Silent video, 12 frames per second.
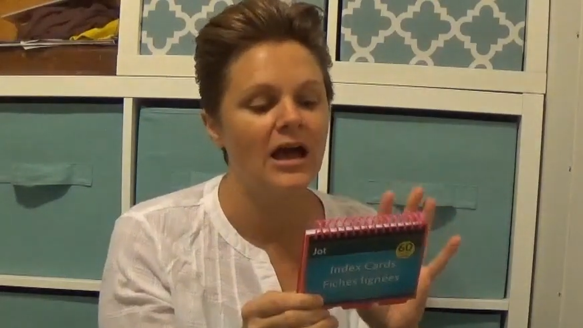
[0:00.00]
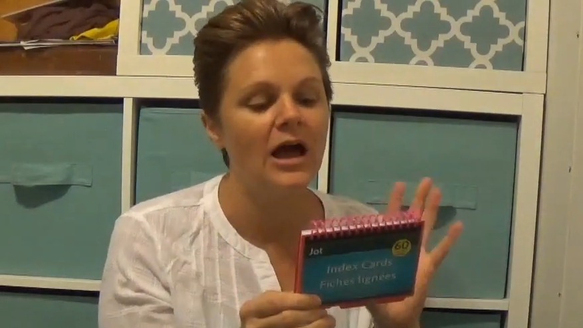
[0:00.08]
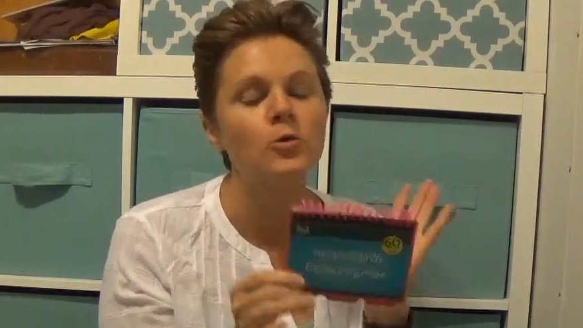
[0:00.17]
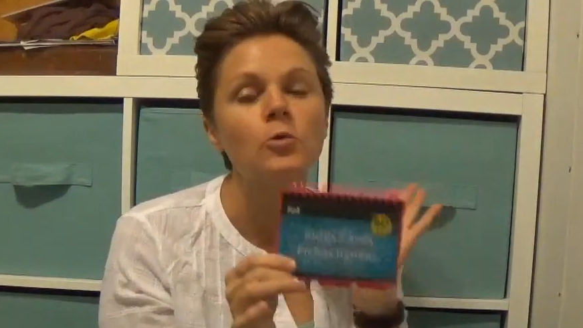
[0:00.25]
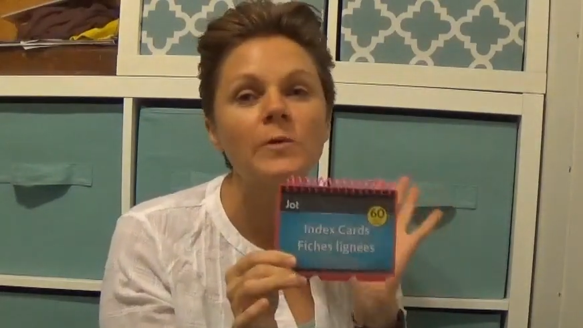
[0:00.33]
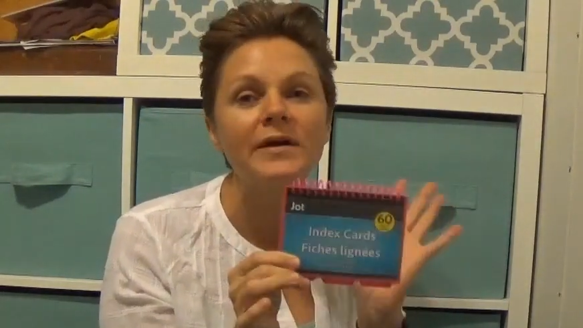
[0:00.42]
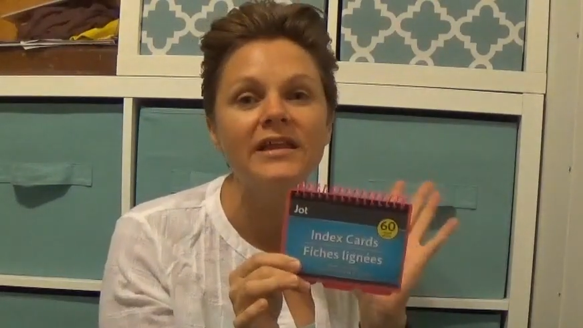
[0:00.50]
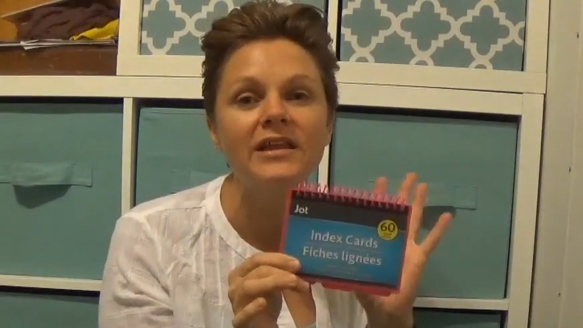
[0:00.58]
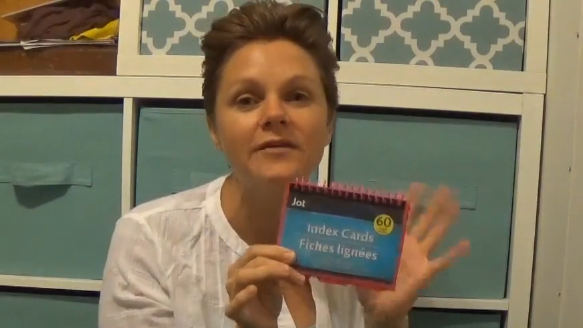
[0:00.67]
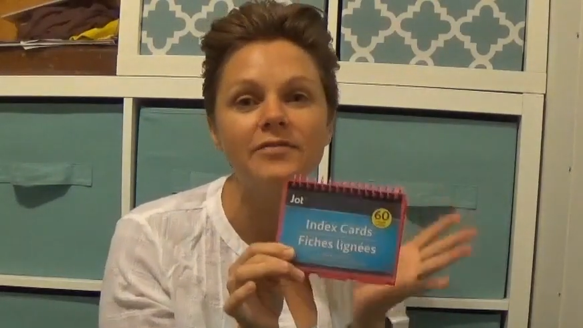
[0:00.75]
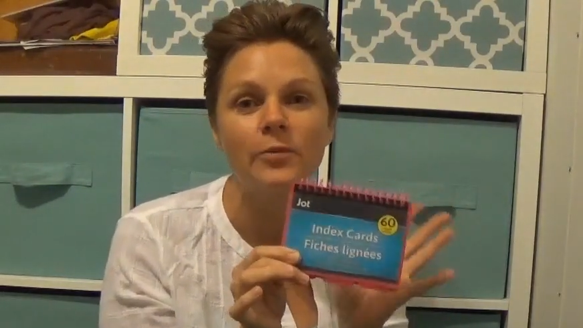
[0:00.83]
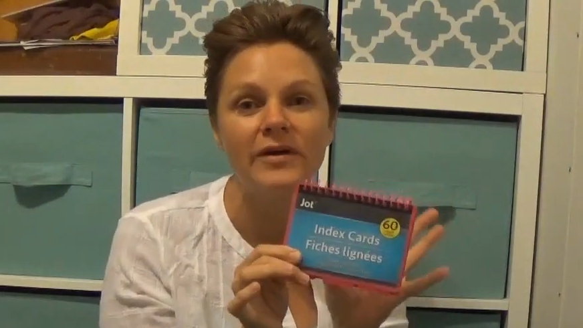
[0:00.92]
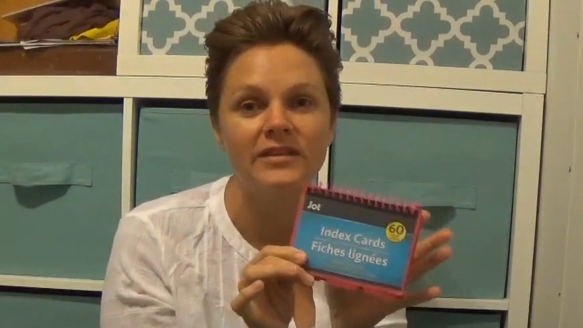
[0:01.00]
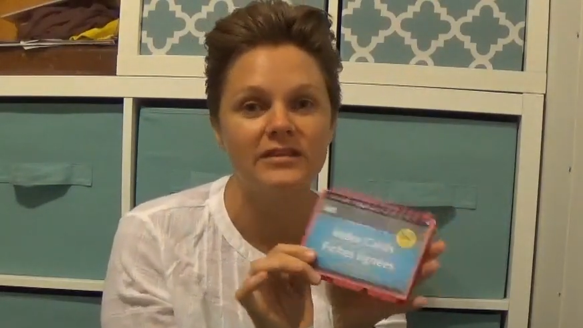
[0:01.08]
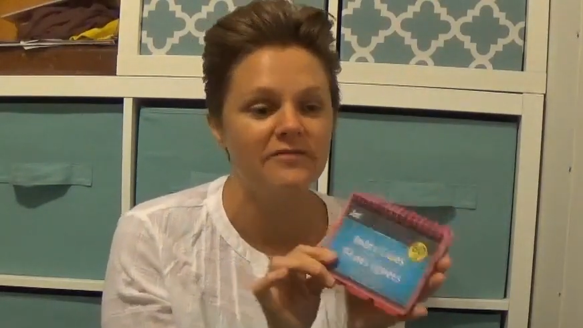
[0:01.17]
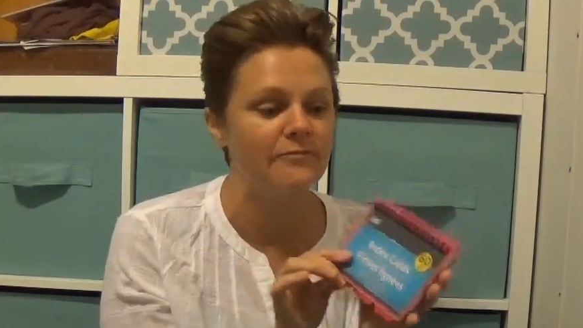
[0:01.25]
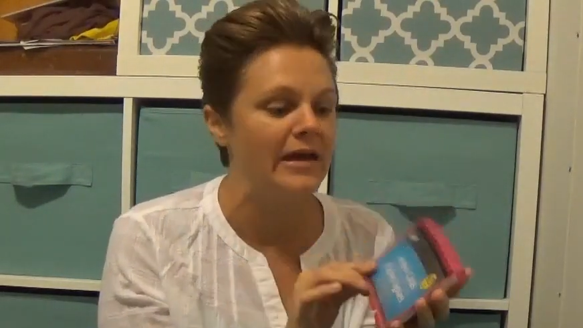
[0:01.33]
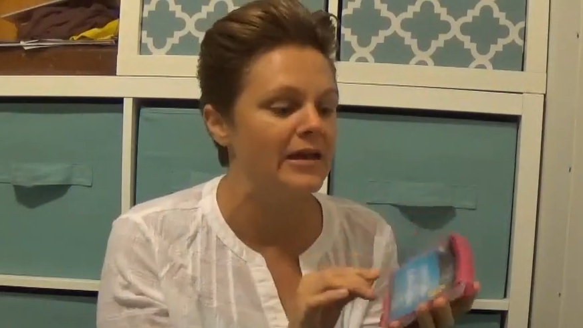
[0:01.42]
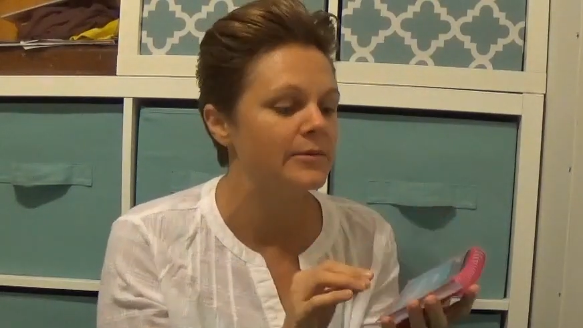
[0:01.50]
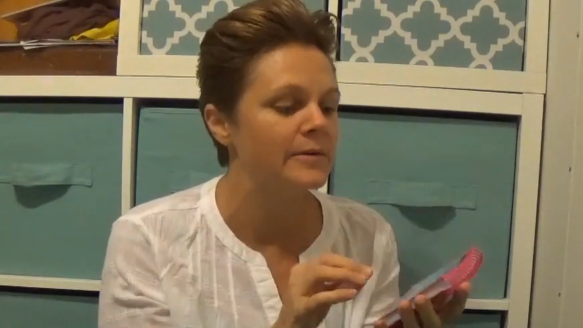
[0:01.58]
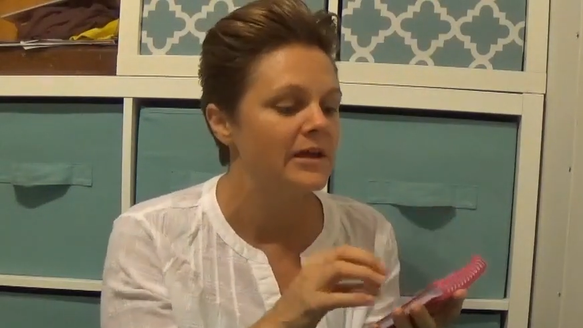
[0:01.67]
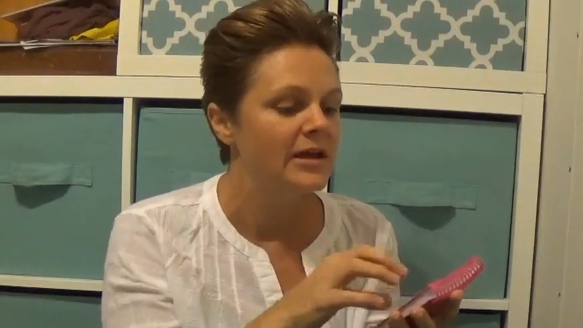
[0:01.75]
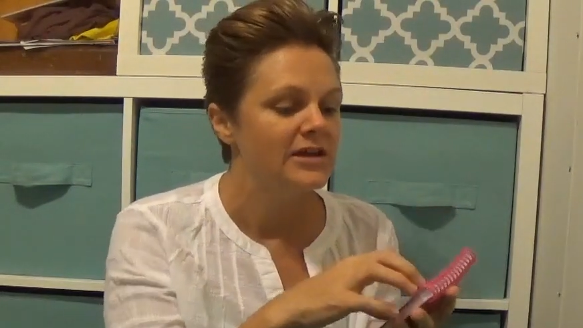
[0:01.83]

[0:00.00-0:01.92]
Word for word: I really love the way that they've made them.